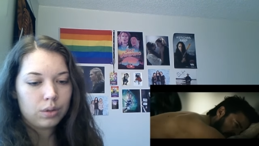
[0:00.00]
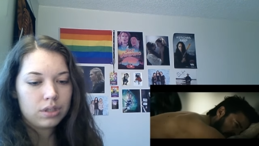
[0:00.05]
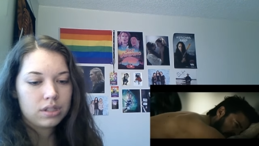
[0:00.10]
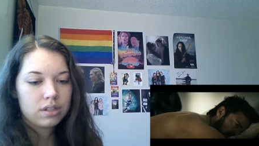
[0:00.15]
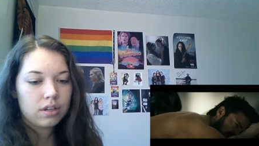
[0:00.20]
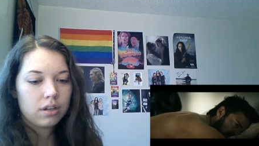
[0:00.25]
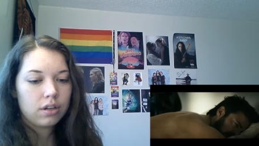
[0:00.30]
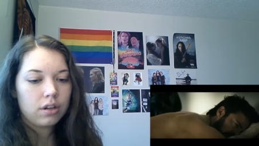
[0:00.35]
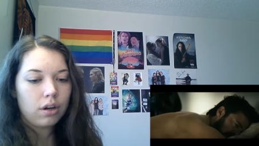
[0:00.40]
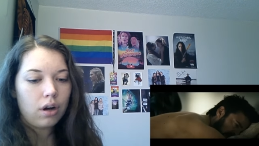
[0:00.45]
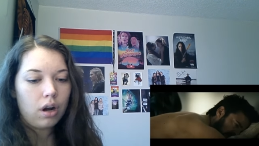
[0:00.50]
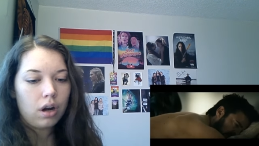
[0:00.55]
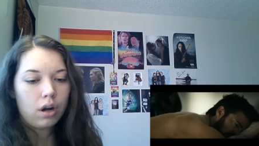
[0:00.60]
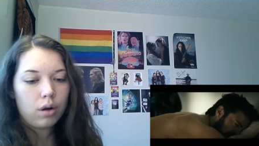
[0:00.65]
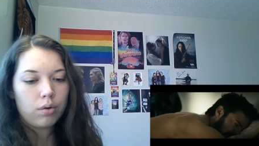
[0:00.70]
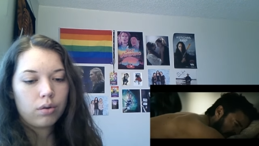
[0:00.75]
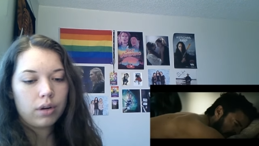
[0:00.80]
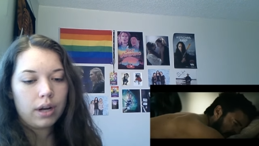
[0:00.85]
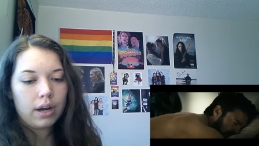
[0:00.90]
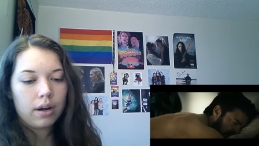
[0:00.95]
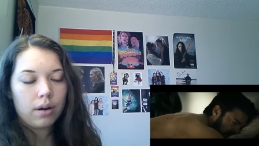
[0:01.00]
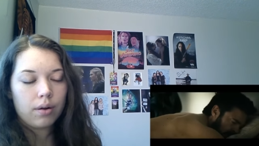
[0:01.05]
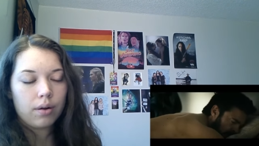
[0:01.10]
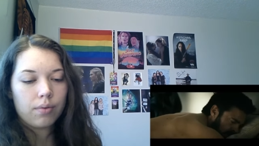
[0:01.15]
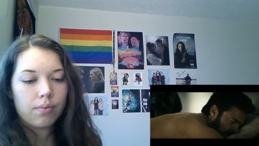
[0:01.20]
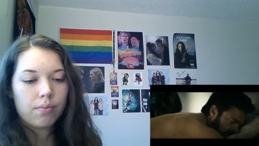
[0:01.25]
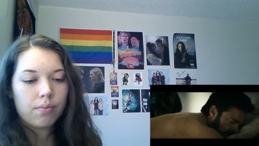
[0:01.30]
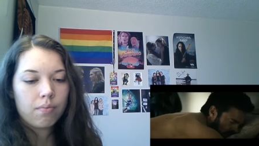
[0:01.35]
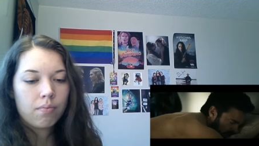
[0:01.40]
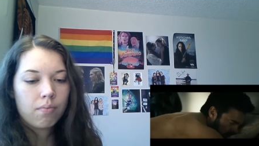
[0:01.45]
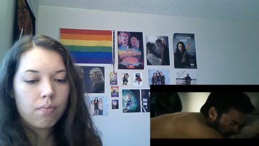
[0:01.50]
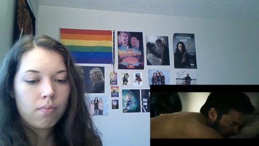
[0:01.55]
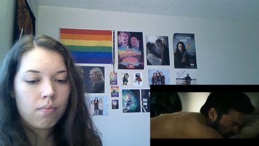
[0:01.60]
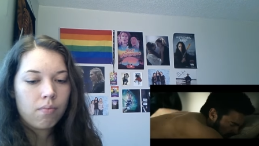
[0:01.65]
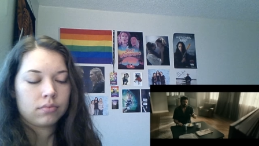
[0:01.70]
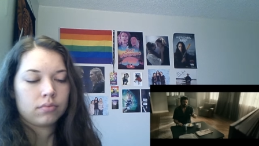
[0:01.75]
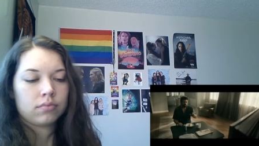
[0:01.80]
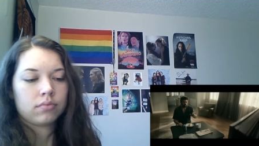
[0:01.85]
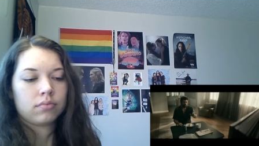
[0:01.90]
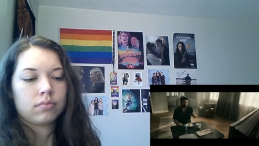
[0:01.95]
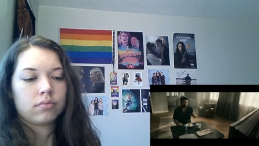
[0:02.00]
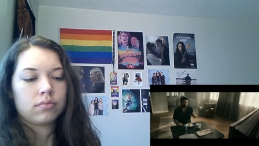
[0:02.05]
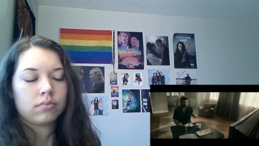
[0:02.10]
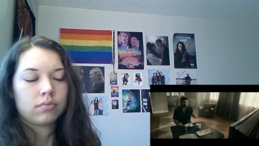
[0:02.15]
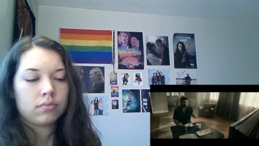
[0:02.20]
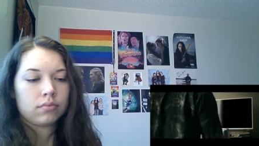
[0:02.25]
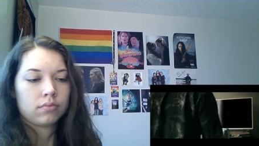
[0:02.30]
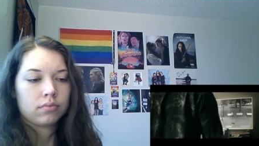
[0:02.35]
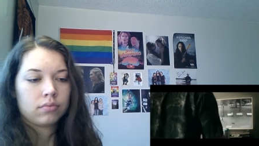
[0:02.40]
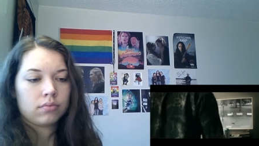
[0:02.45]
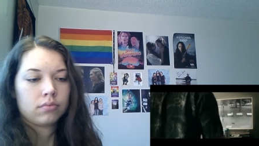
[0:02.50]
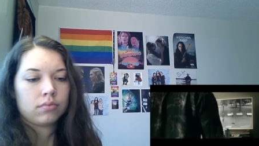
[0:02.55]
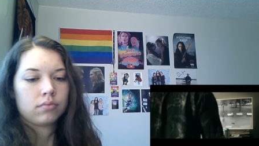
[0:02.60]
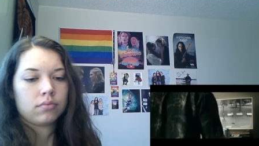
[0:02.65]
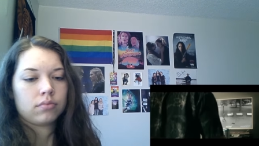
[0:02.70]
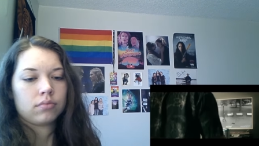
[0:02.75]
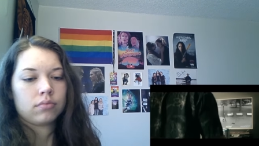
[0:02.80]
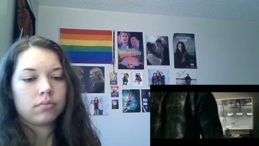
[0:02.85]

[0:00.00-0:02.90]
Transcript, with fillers: the doggo now? Look